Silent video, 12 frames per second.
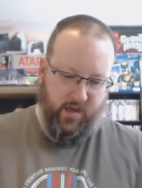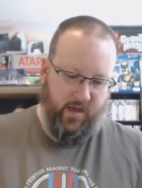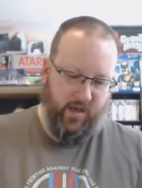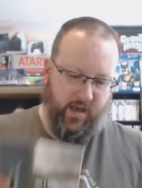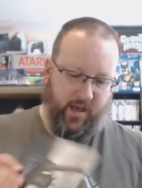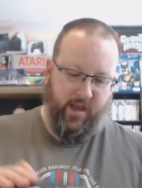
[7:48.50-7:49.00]

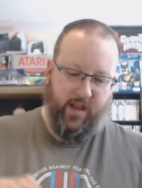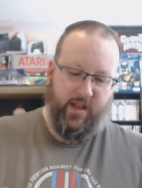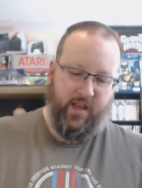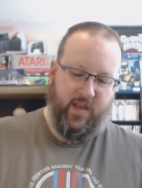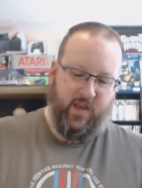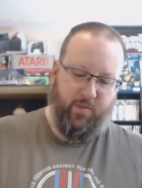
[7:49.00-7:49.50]
And
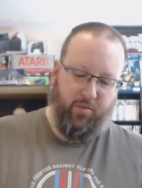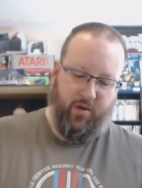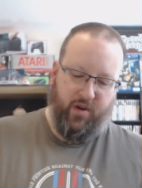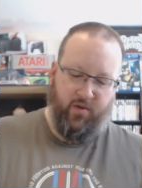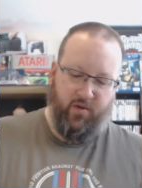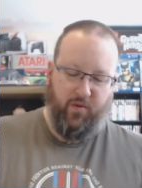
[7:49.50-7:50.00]
this is
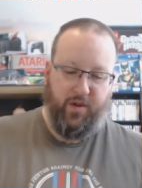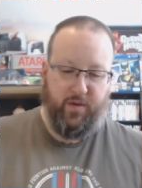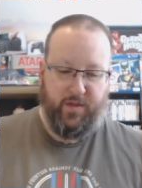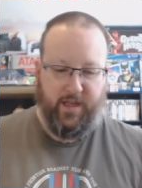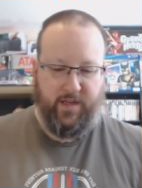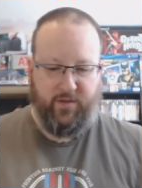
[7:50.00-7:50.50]
pretty cool. No
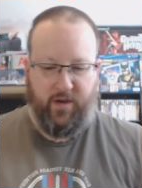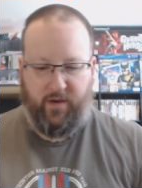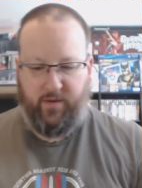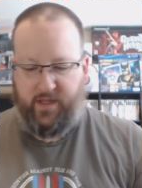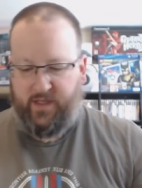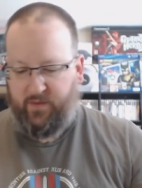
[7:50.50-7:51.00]
soundtrack
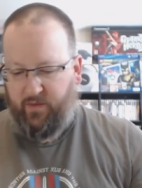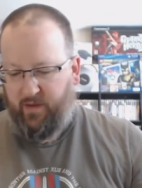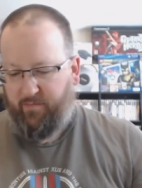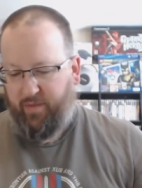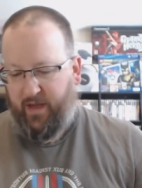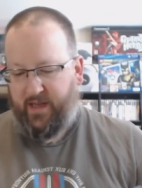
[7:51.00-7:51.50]
with this
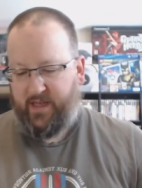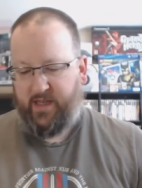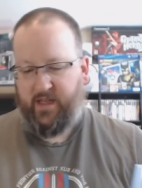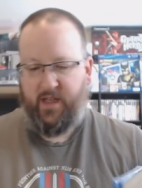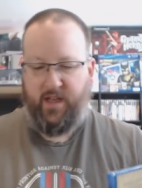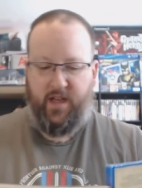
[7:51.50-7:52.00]
one, but
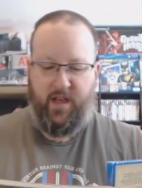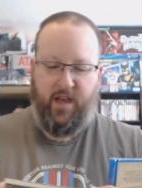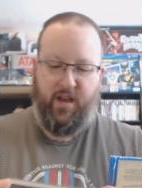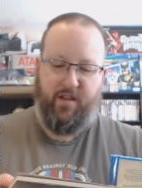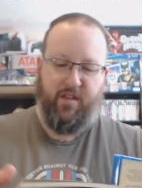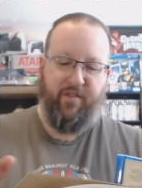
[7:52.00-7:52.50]

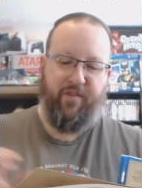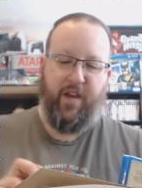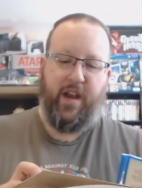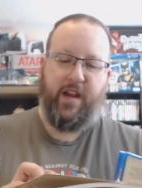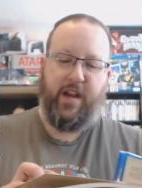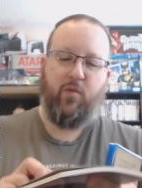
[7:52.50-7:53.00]
the
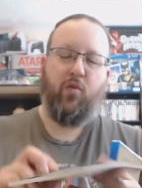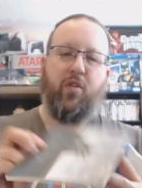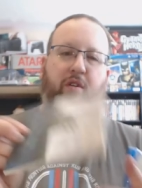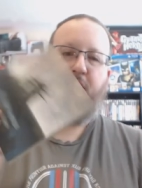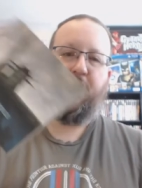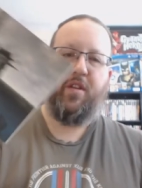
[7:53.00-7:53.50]
Fading
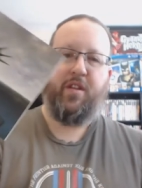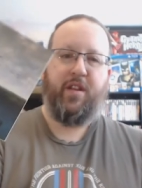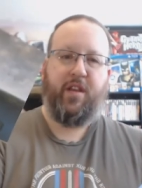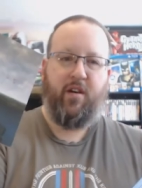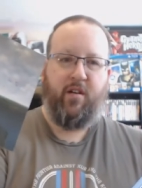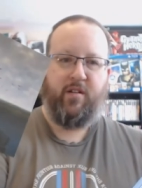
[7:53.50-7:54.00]
World,
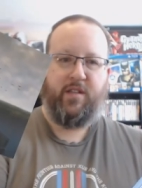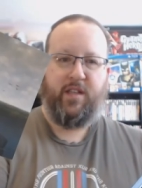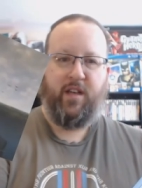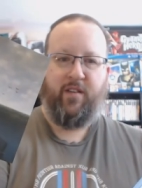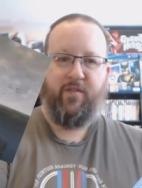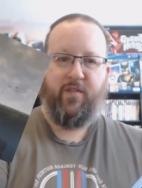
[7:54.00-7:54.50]
The Art
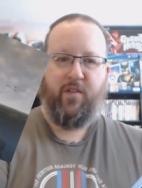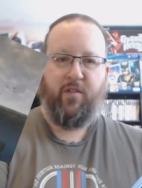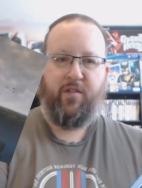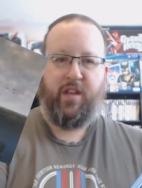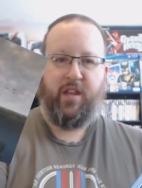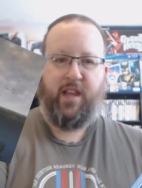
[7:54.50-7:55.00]
of
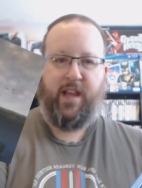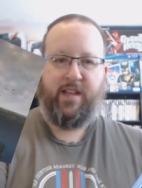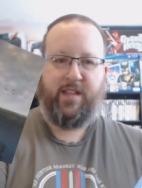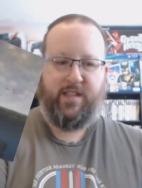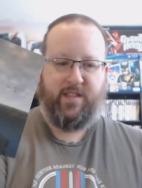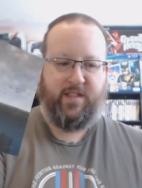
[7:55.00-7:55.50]
Earth
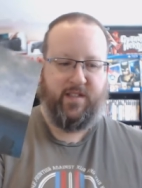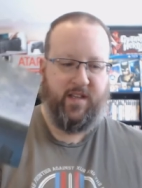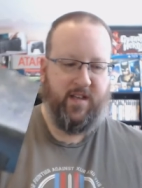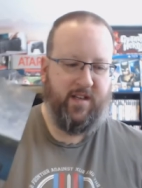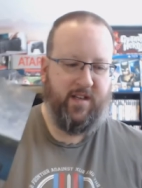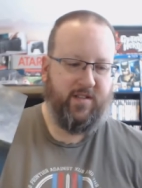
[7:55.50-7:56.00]
Atlantis.
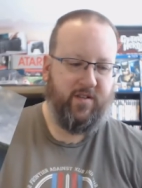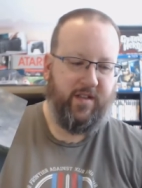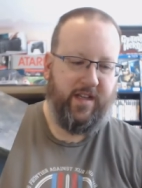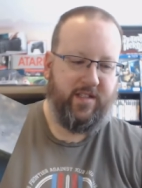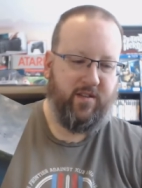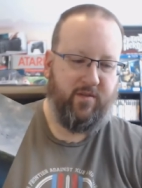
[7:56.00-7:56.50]
So
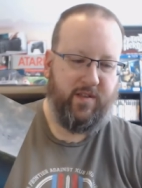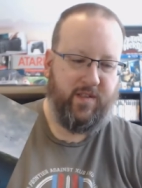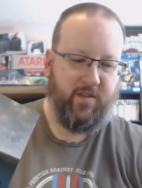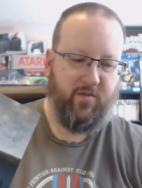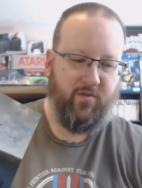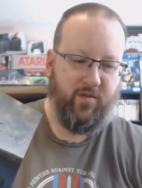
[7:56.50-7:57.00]
that's always
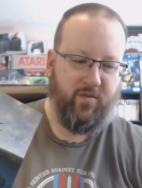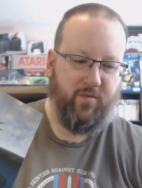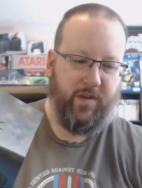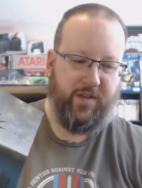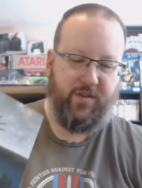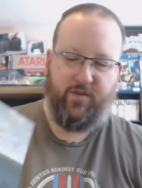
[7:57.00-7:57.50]
cool
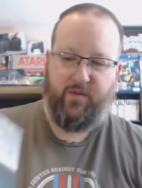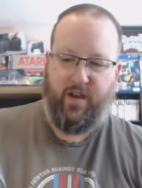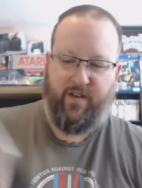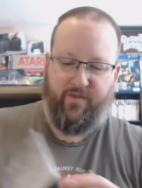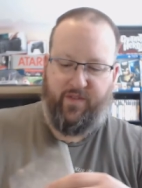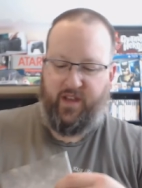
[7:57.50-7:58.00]
when you
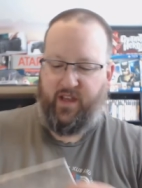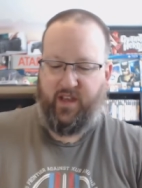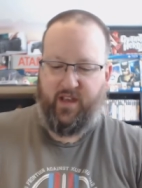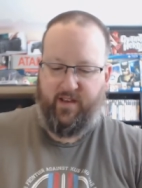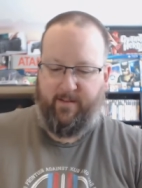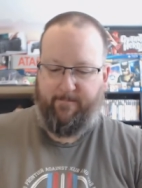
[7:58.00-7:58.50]
have the
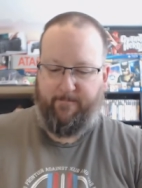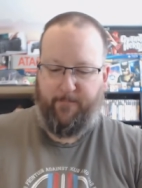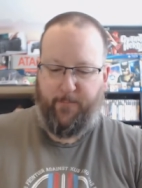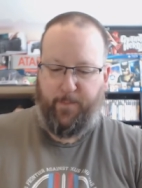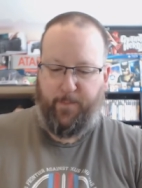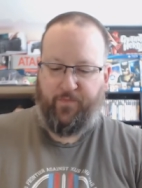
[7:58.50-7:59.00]
uh,
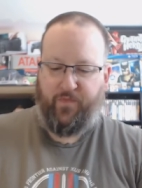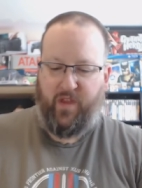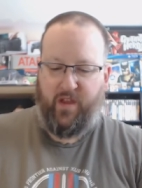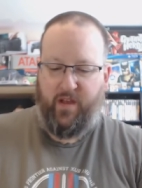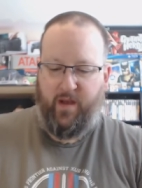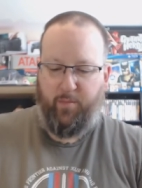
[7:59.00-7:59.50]

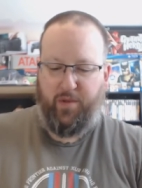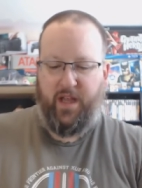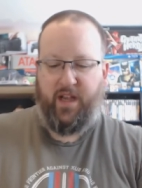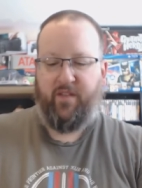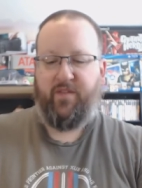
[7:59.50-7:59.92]
Planet of the